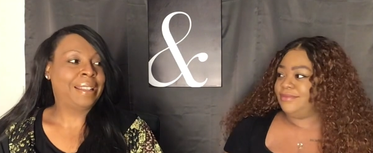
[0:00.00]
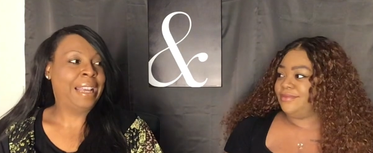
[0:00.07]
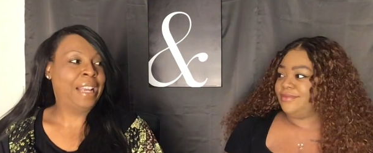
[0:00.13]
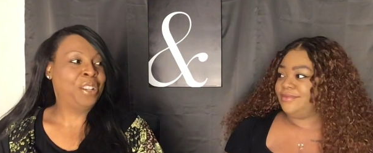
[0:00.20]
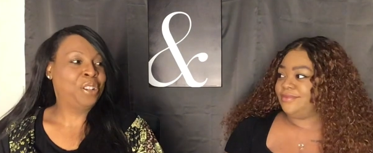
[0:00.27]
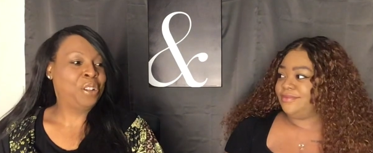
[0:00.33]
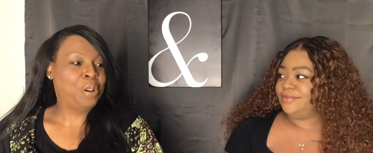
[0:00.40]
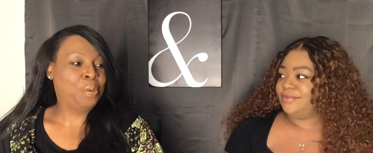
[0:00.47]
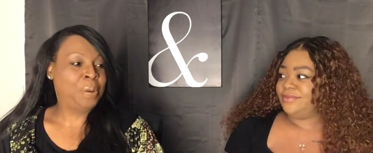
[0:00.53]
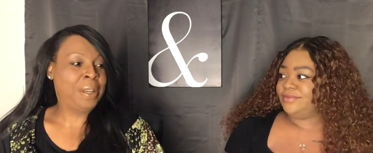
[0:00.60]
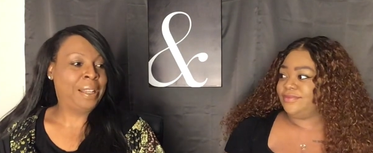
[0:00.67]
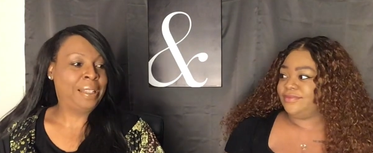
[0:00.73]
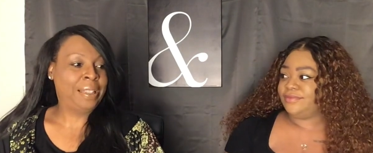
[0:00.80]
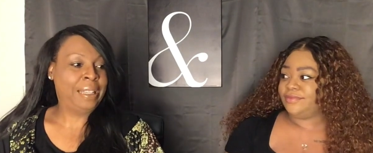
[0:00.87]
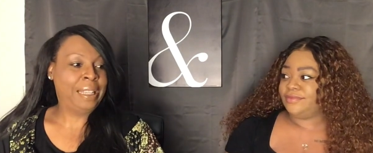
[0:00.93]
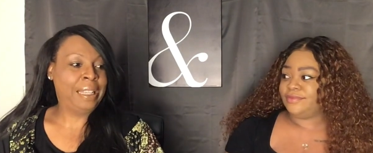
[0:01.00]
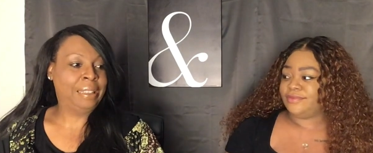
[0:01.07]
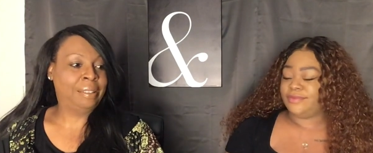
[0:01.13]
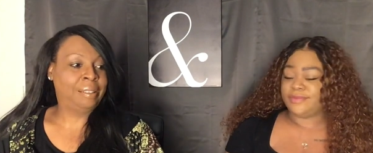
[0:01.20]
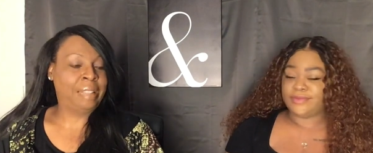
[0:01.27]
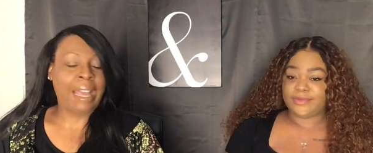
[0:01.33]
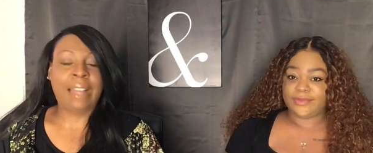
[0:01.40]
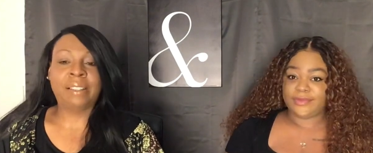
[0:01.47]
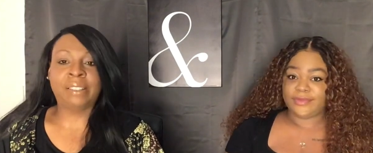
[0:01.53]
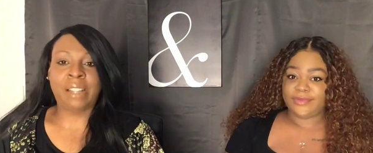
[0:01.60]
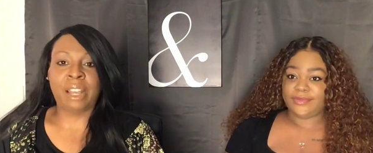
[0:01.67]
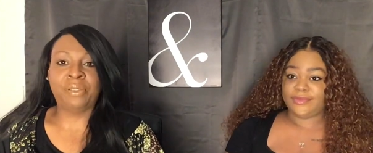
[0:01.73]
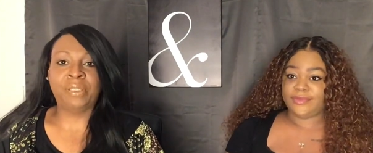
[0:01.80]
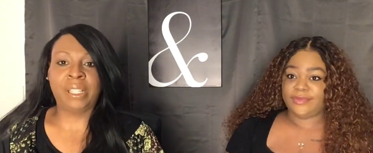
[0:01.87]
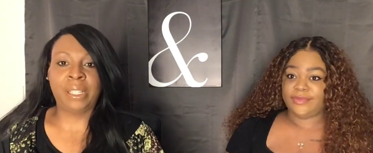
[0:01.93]
Speaker 1: And you know what? That
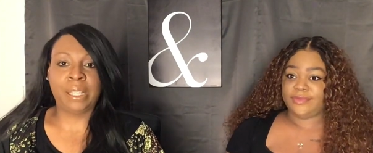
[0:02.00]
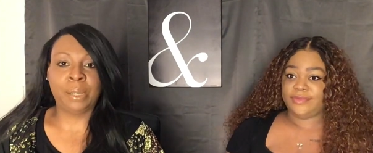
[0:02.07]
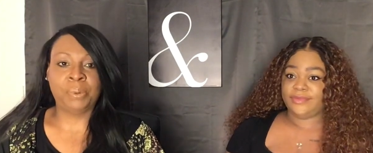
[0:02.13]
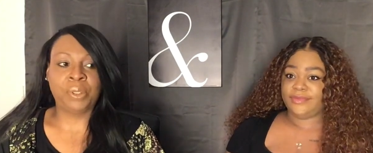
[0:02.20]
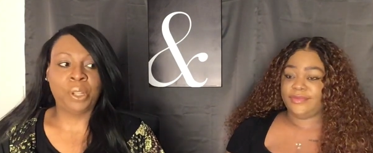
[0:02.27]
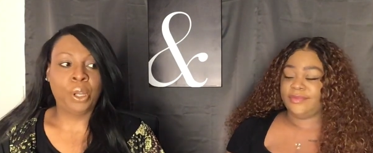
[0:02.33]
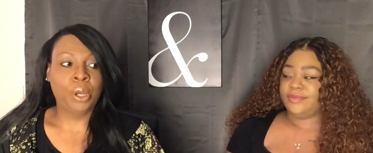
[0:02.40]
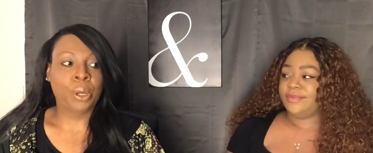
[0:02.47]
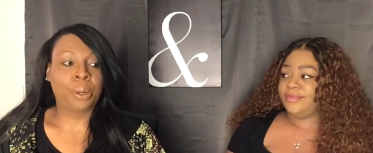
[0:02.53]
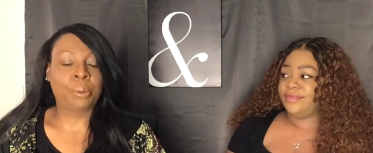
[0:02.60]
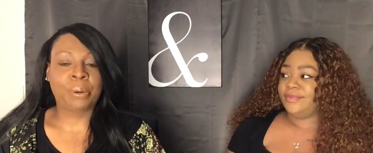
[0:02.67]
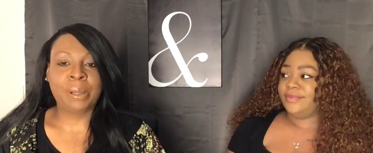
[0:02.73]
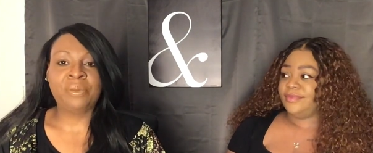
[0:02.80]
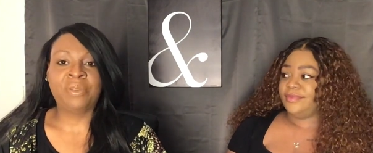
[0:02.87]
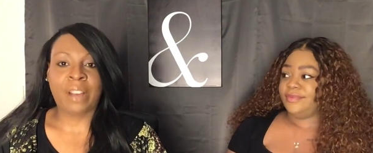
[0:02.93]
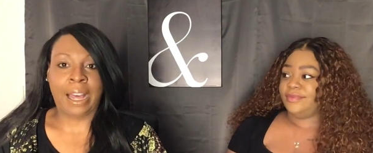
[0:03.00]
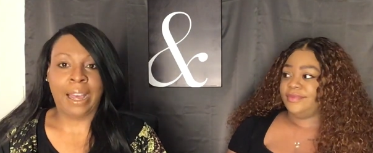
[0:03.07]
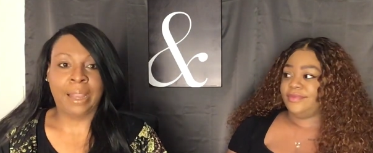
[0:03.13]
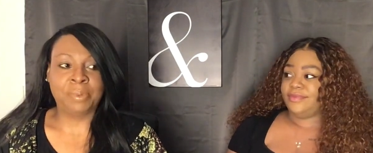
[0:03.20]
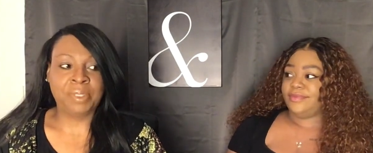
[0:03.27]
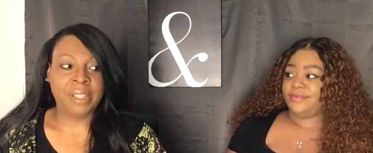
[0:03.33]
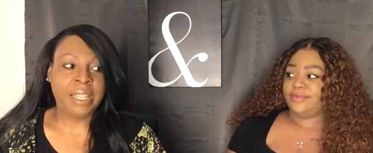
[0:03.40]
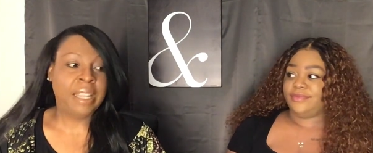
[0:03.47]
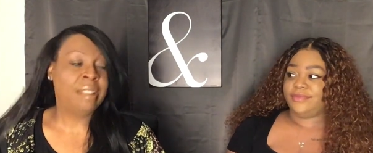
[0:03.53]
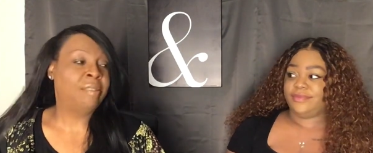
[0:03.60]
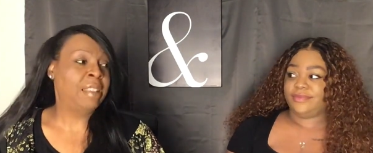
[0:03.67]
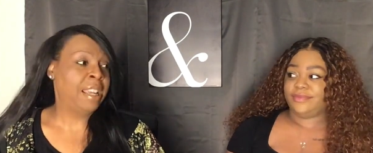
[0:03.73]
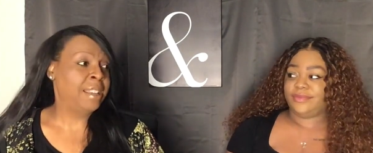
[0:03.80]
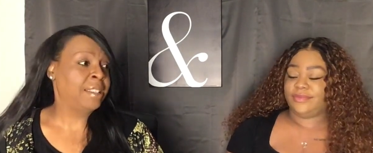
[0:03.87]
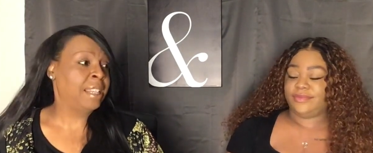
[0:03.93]
definitely gives creep vibes. He
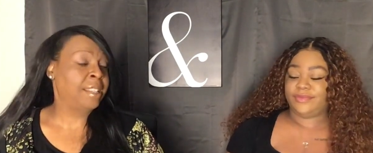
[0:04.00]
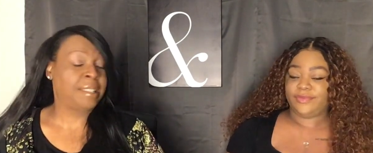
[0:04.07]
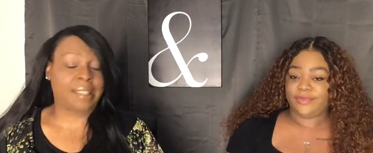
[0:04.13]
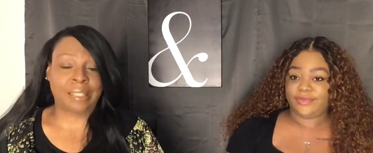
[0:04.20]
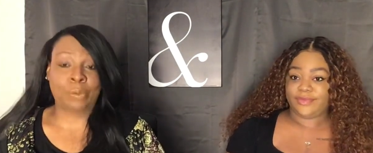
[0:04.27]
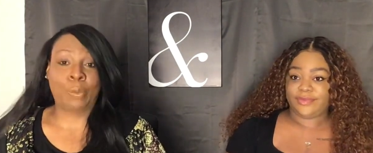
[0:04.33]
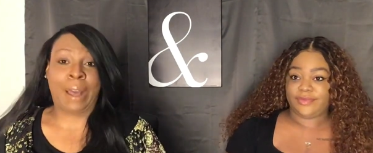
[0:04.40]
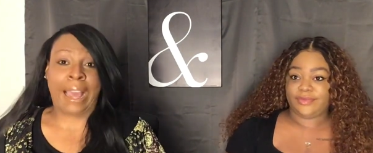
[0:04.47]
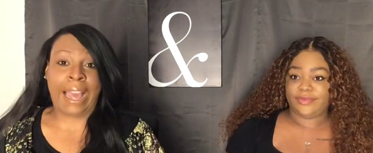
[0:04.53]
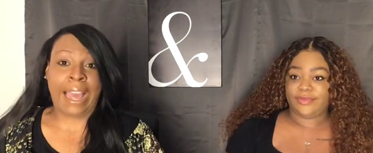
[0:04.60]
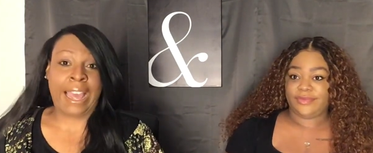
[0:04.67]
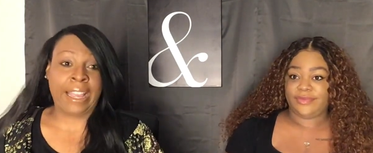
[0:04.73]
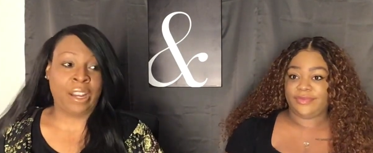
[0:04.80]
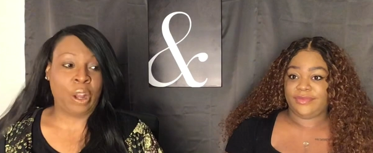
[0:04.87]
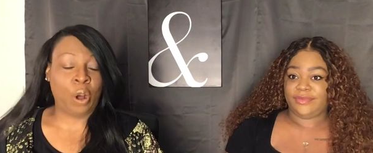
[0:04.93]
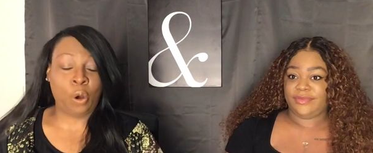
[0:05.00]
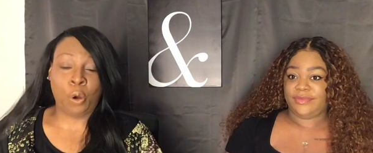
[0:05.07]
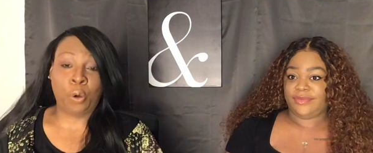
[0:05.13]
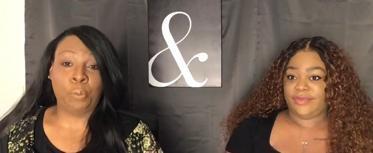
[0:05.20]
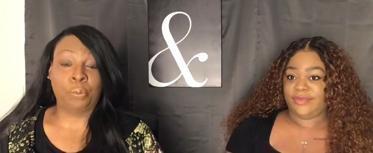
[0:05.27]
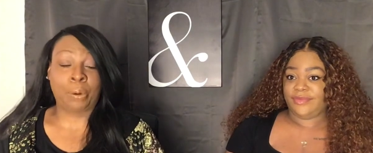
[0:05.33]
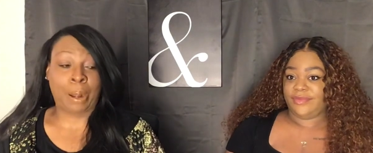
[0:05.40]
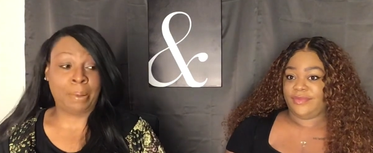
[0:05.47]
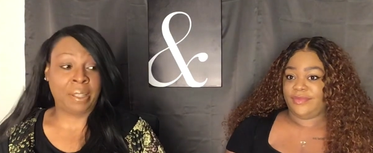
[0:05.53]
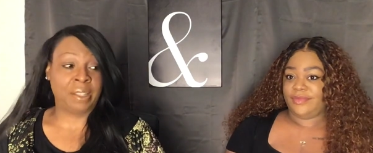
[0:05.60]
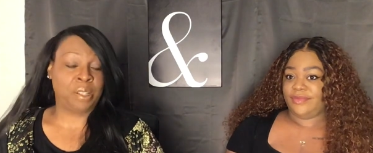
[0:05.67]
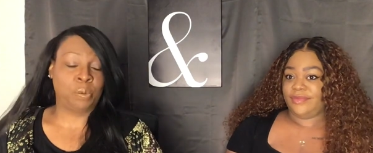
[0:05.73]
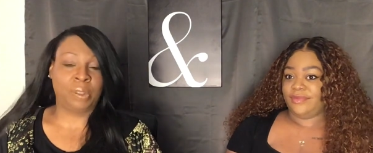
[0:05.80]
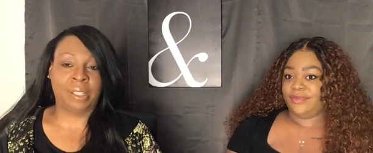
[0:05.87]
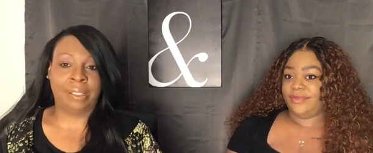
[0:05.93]
thinks it's swag and, oh, probably
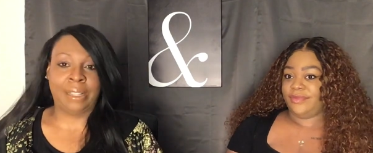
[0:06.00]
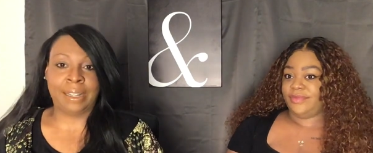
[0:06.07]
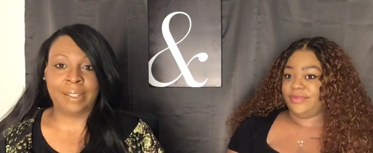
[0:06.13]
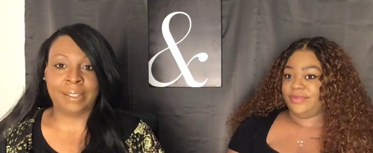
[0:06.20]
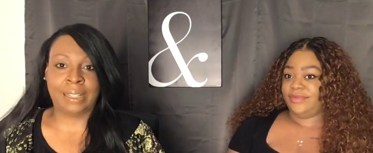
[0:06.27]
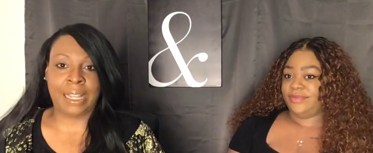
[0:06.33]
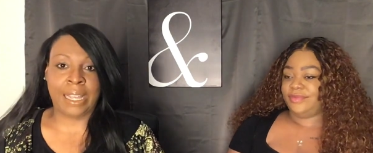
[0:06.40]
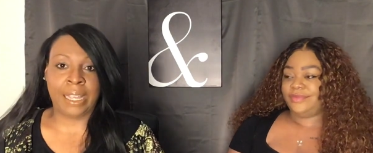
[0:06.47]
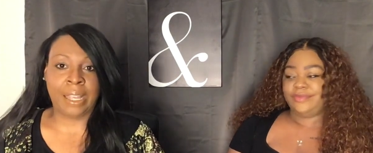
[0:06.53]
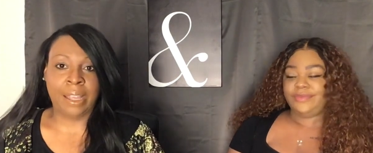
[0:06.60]
this is what the ladies like.